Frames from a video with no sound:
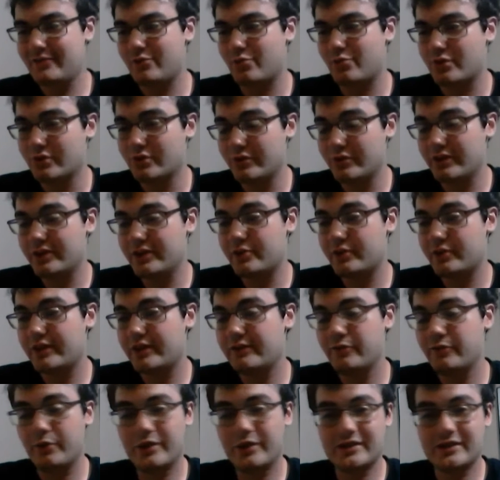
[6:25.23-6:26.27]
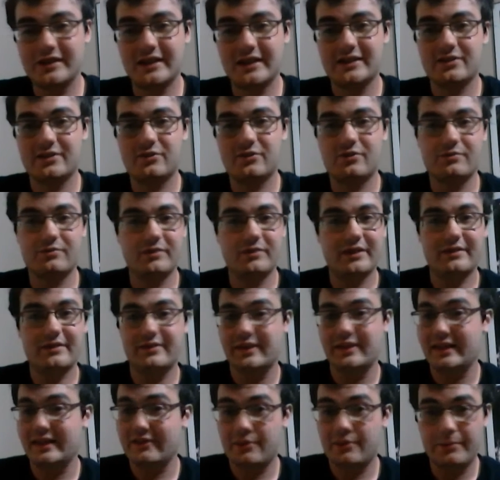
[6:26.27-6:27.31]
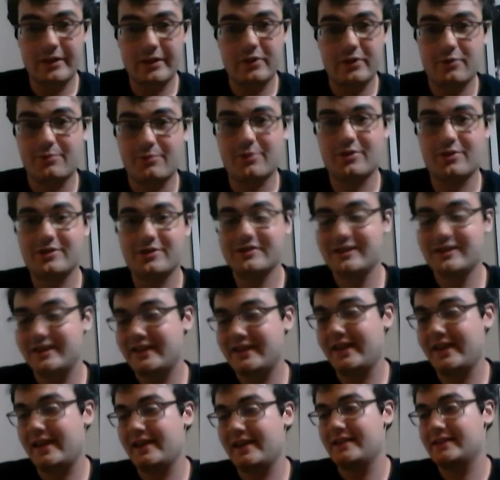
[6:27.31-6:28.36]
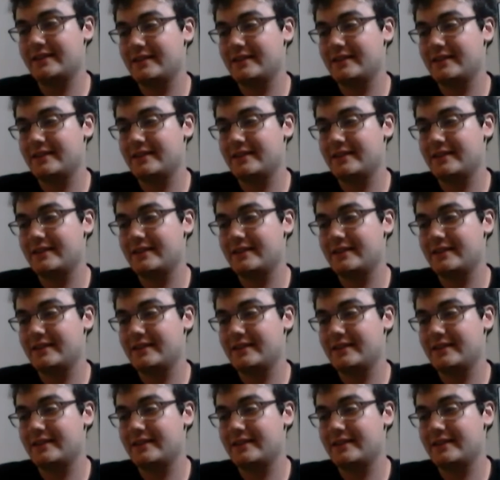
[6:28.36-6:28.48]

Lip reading: really great voice actor, even better person, and